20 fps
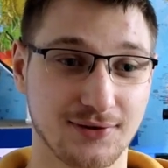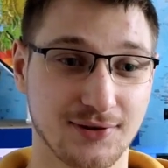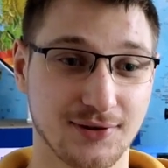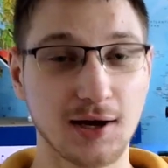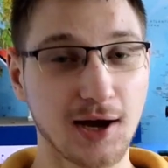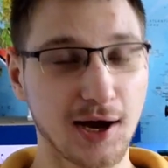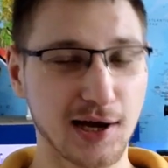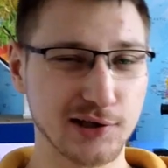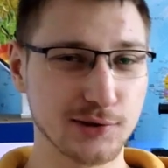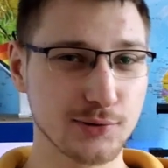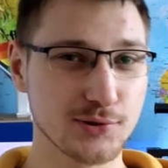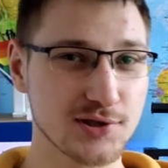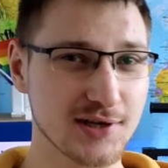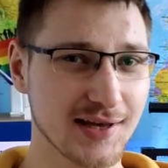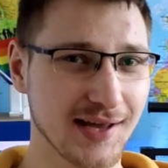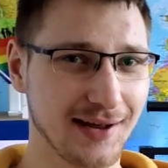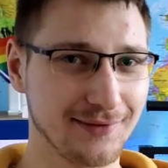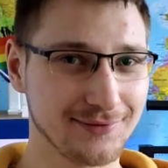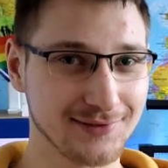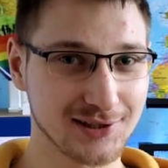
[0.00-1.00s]
I usually
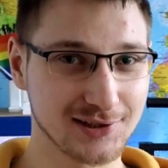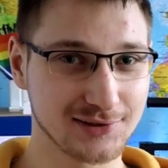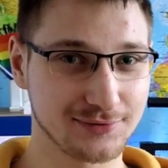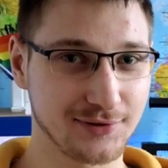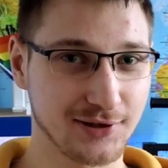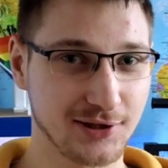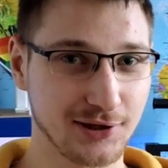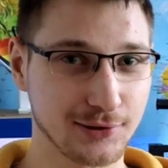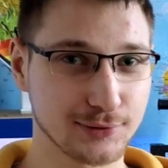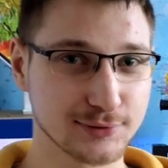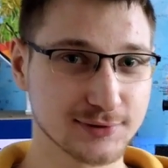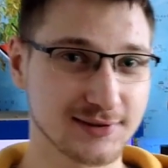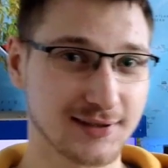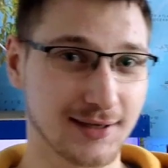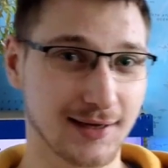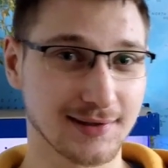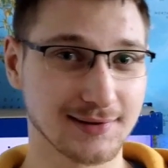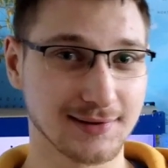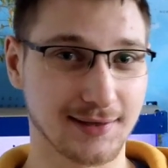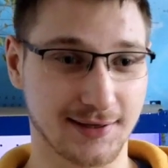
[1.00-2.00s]
have these videos
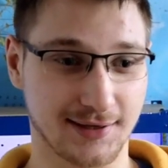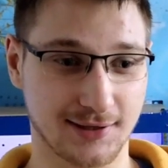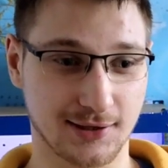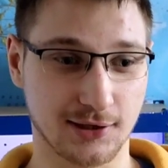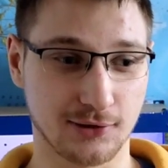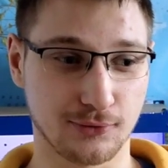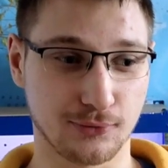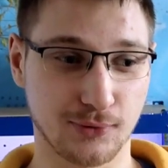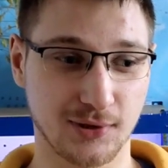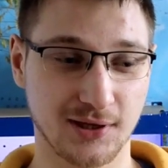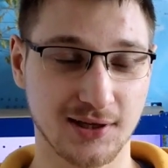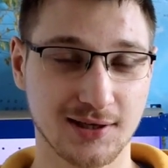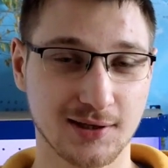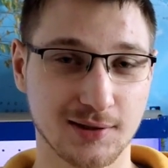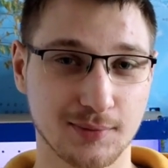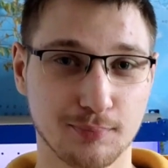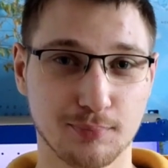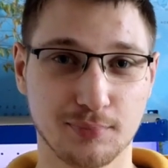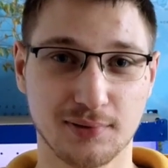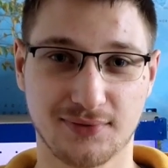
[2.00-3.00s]
done like a week
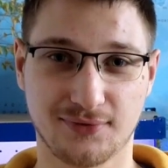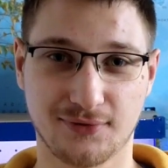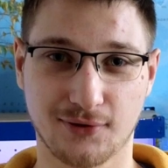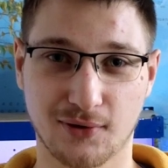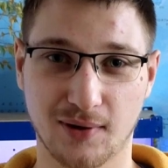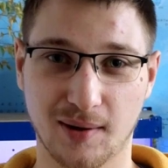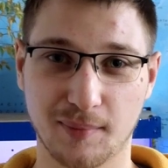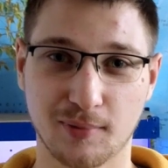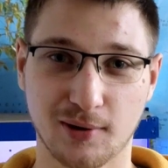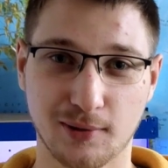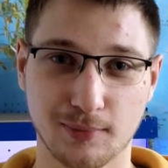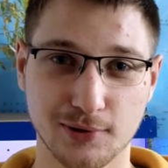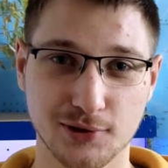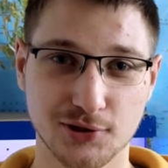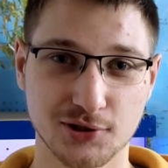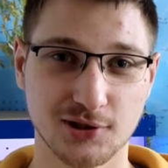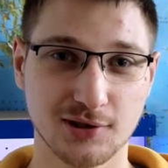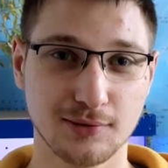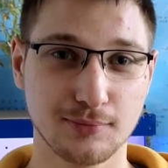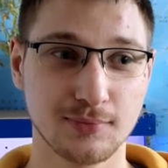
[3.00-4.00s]
before I publish
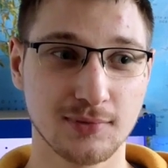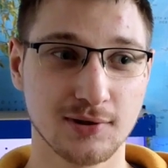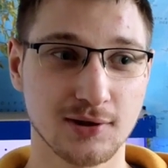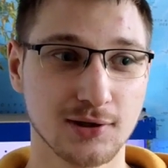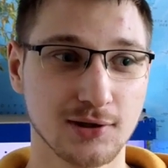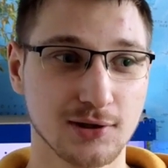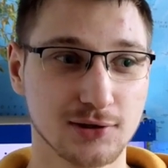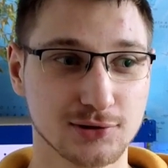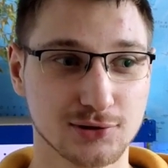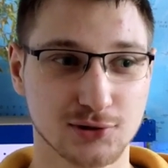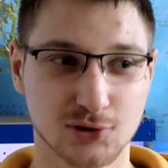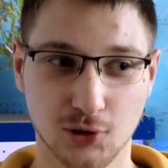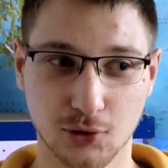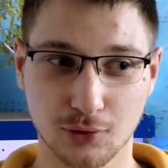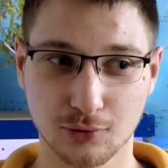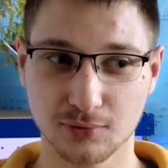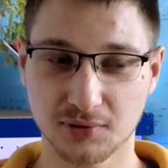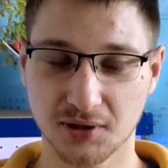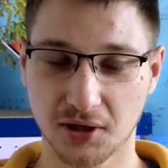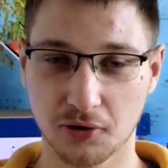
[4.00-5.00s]
them, so
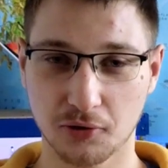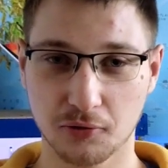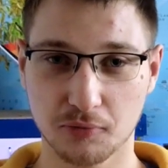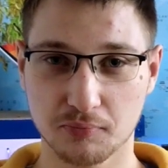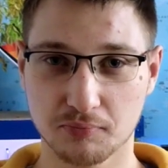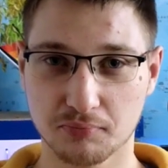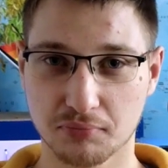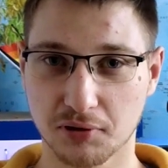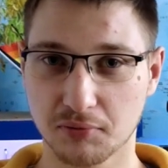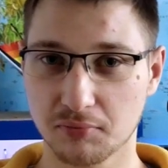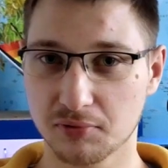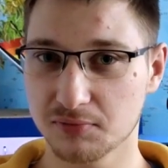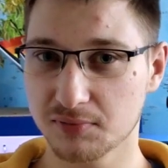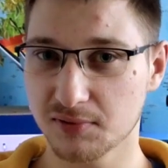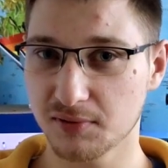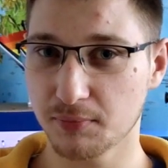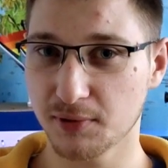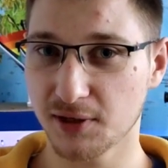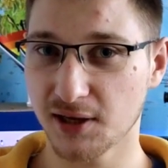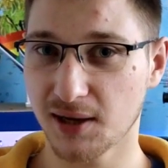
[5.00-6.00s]
they'll probably
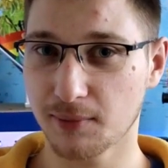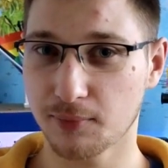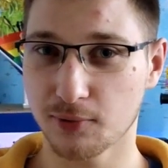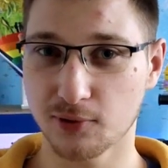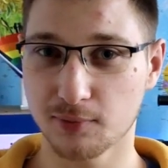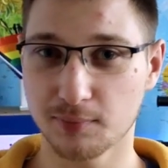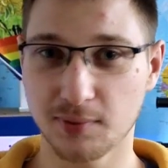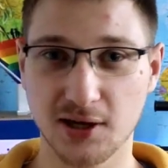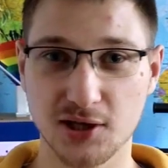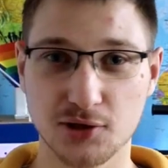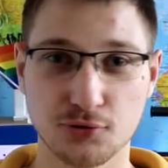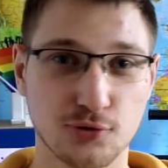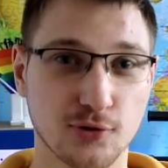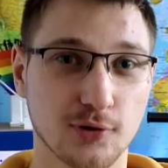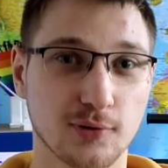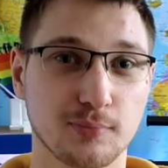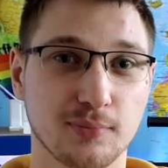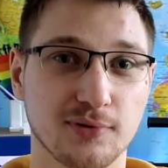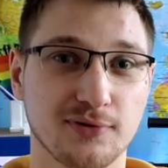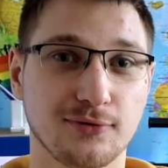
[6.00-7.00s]
be up on Patreon
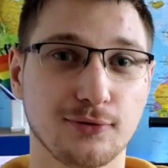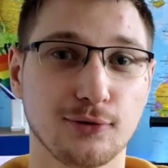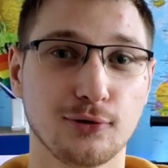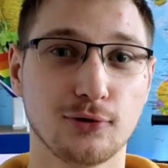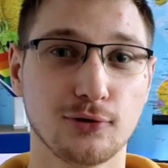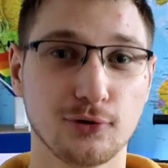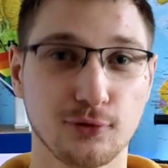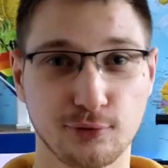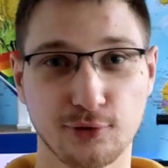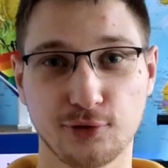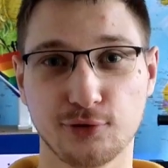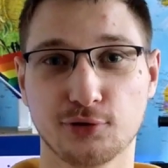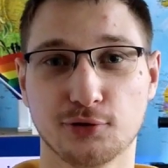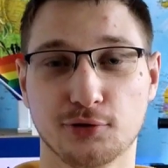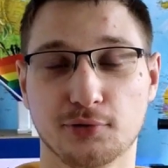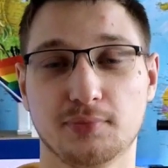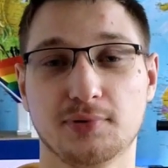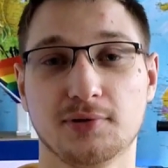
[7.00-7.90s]
before YouTube.